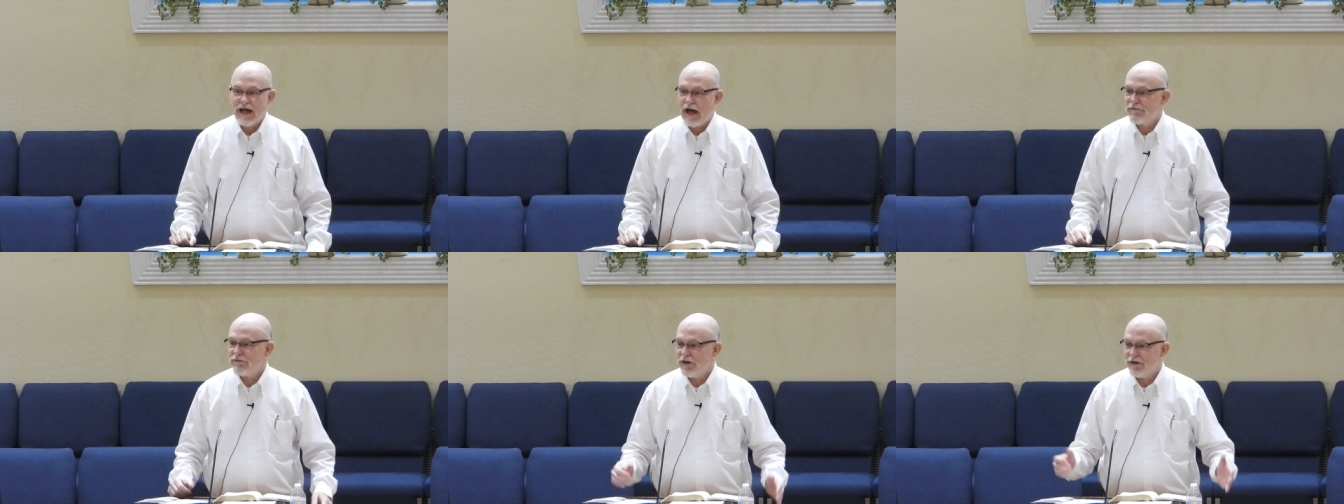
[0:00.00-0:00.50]

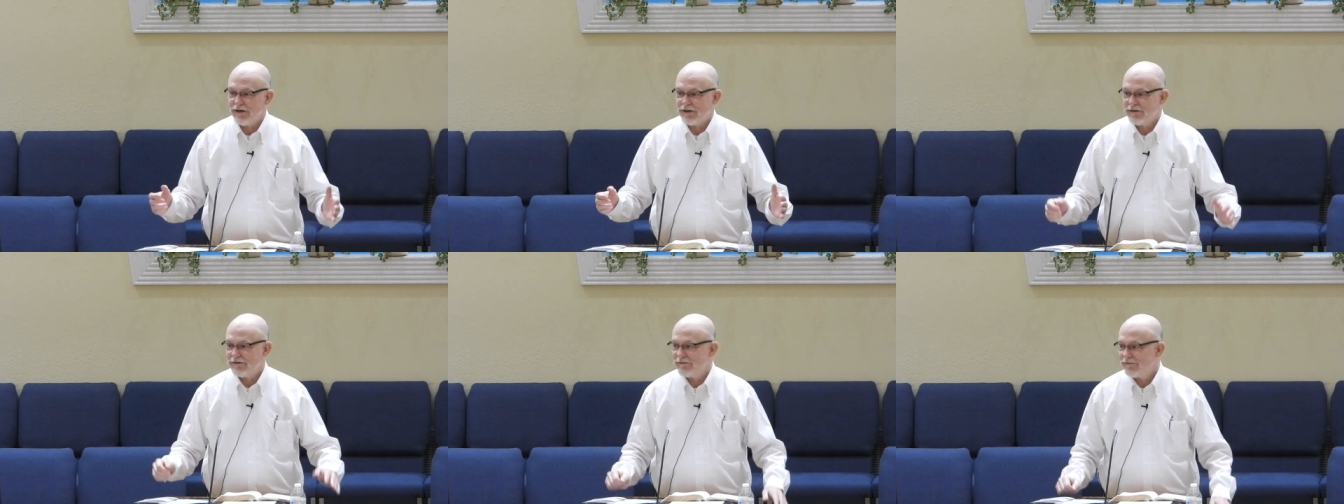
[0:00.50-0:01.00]
I've done it.
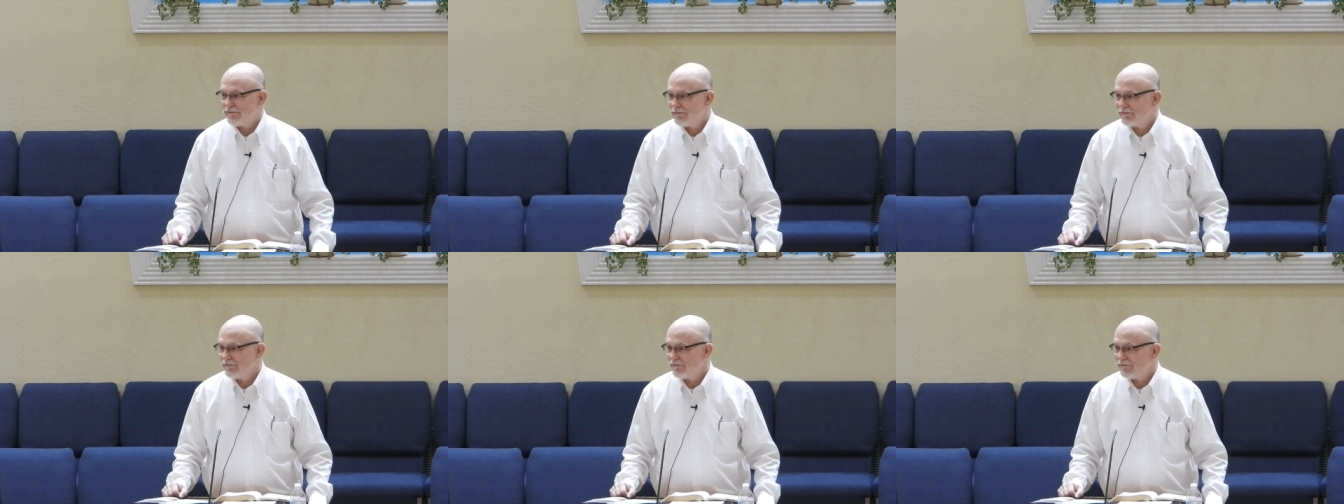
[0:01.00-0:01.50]

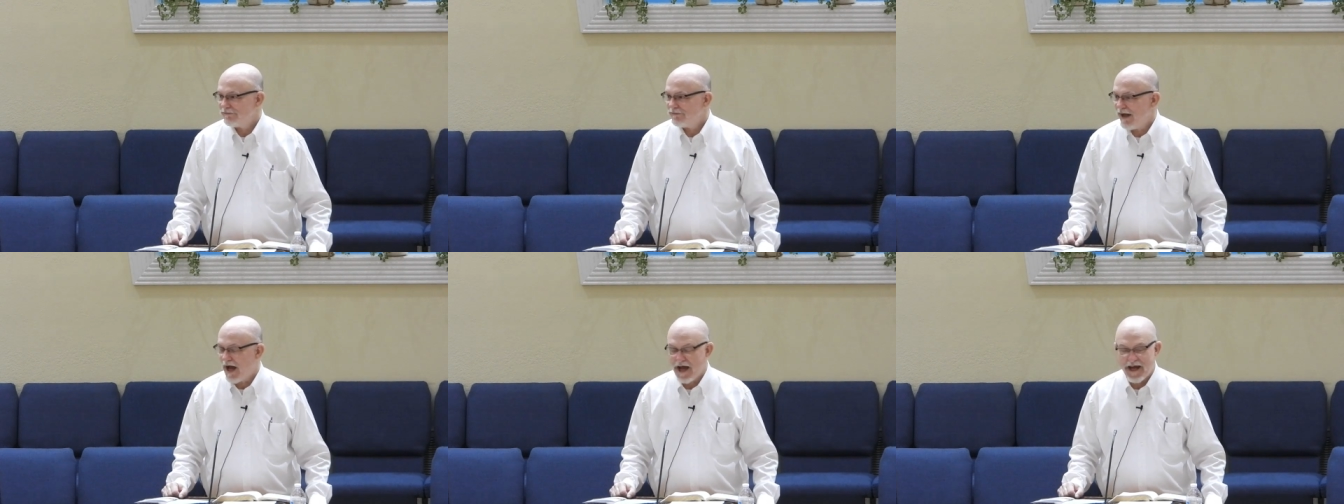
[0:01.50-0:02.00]

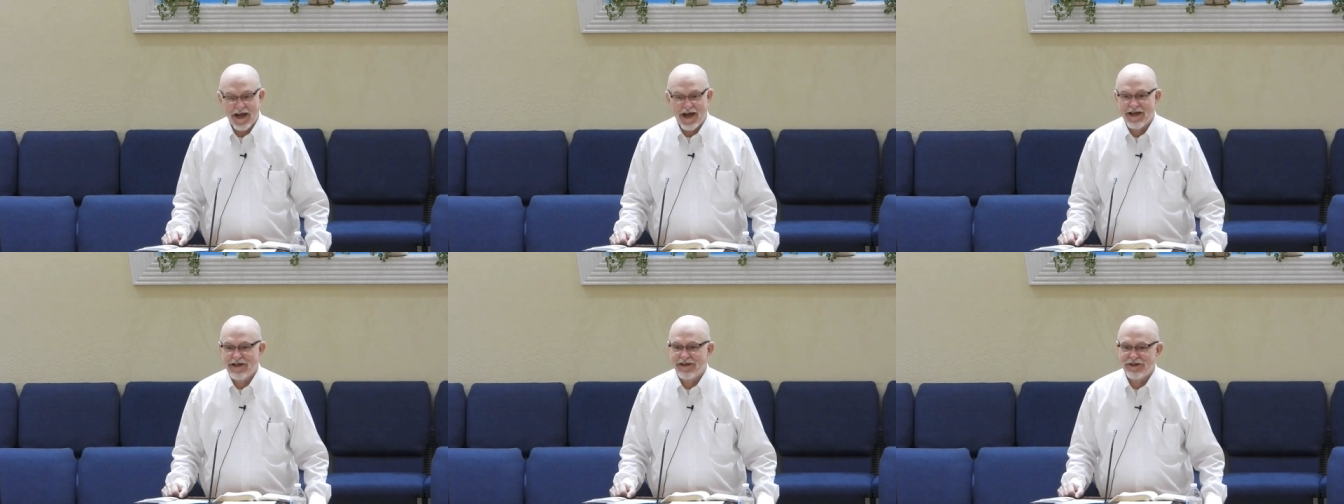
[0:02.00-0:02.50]
Now,
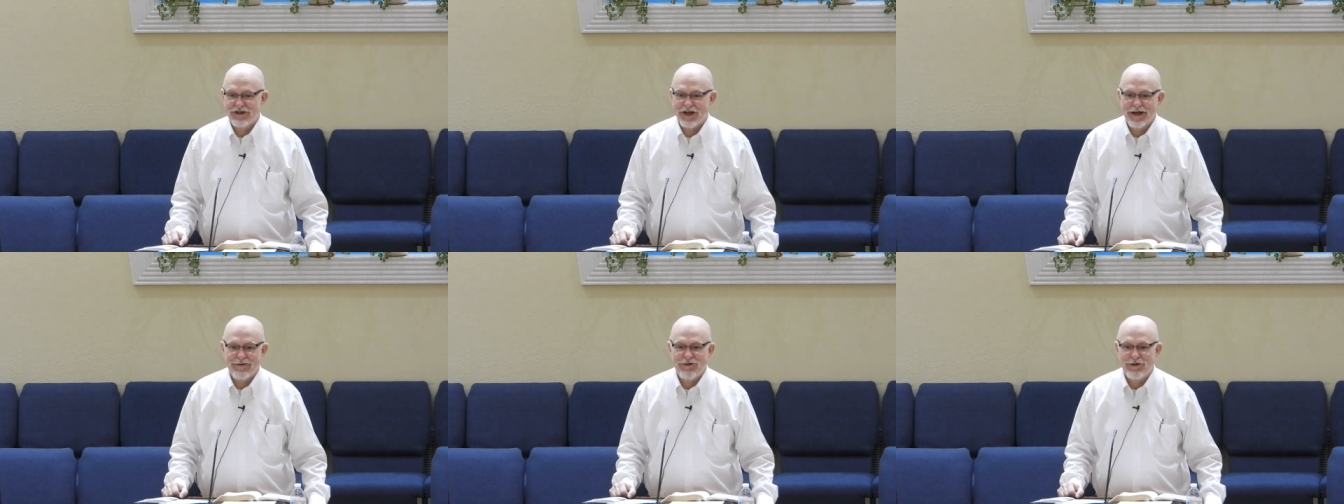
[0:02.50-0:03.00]
I ain't
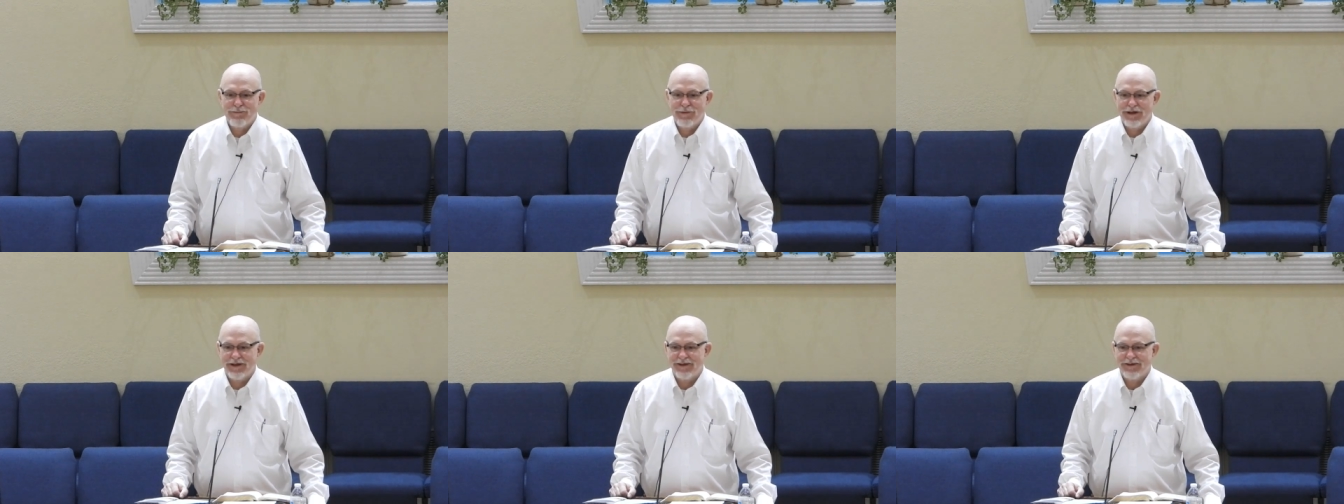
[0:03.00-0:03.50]
ashamed to
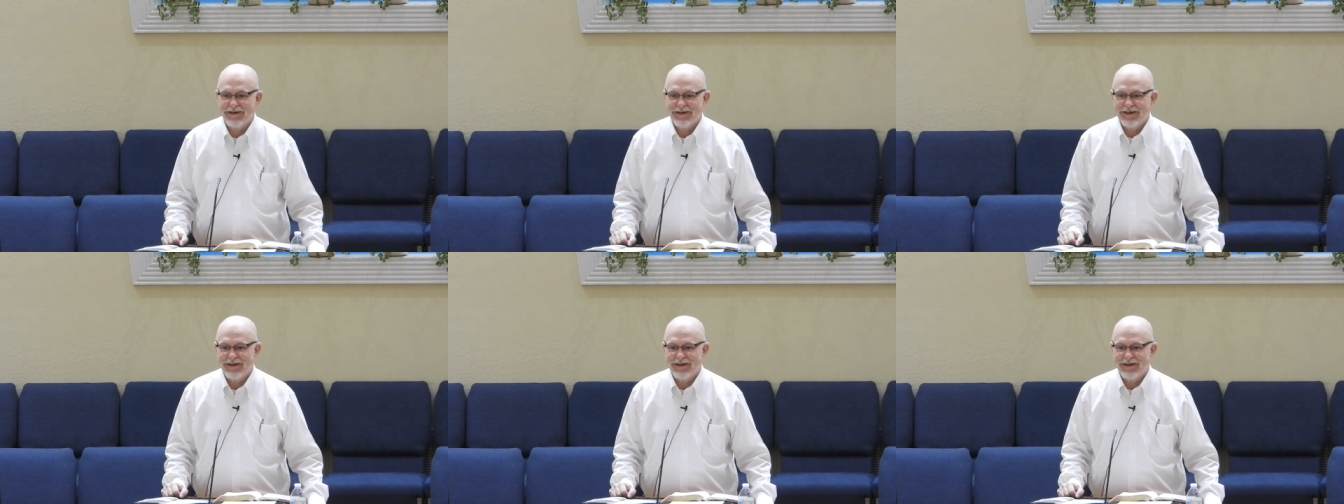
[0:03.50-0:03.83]
admit it.